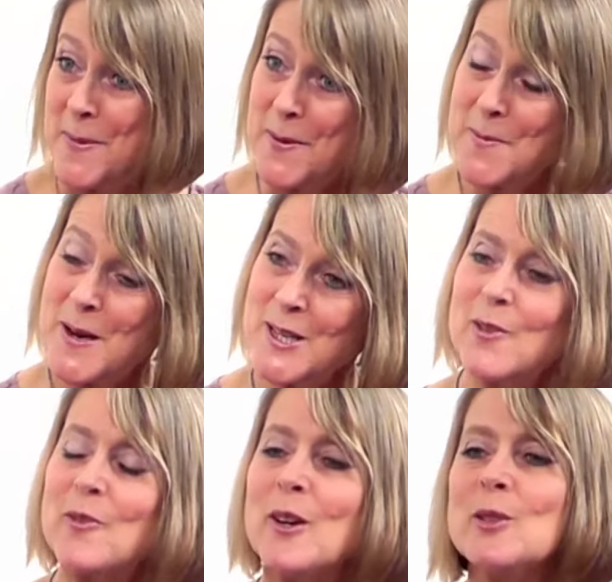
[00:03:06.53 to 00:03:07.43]
But when
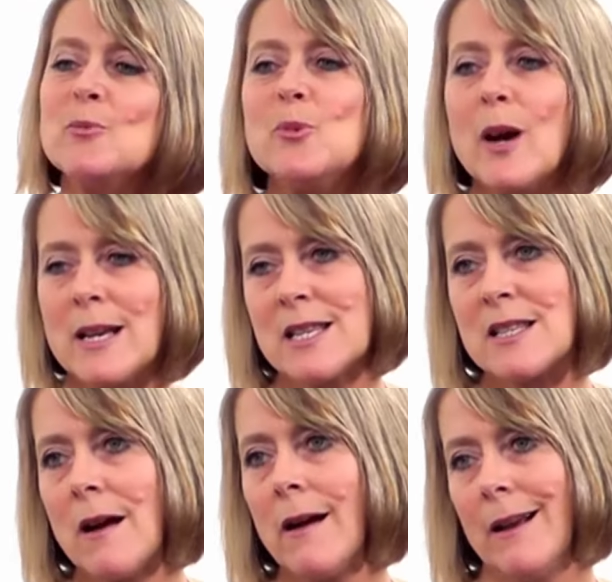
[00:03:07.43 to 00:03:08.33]
you find the right
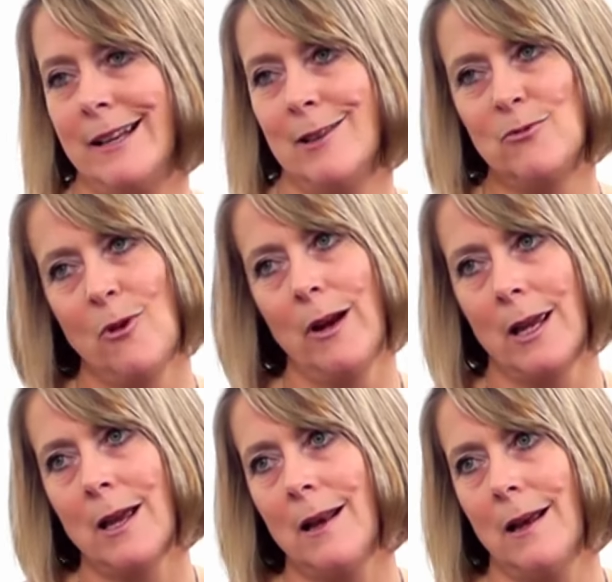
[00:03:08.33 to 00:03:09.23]
style in the
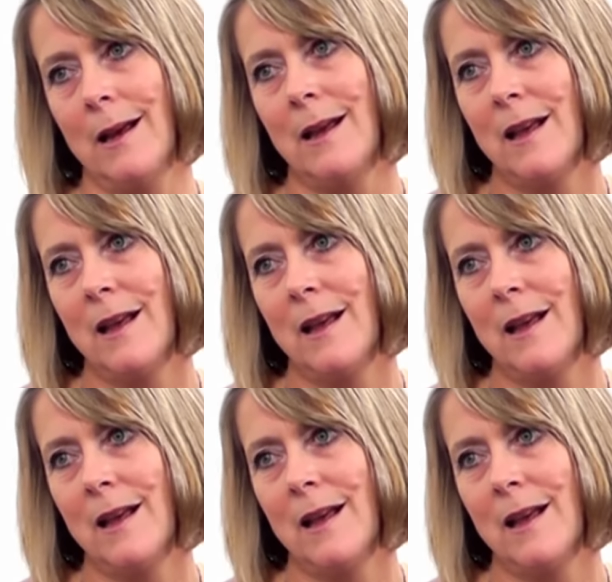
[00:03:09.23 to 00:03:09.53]
right colour,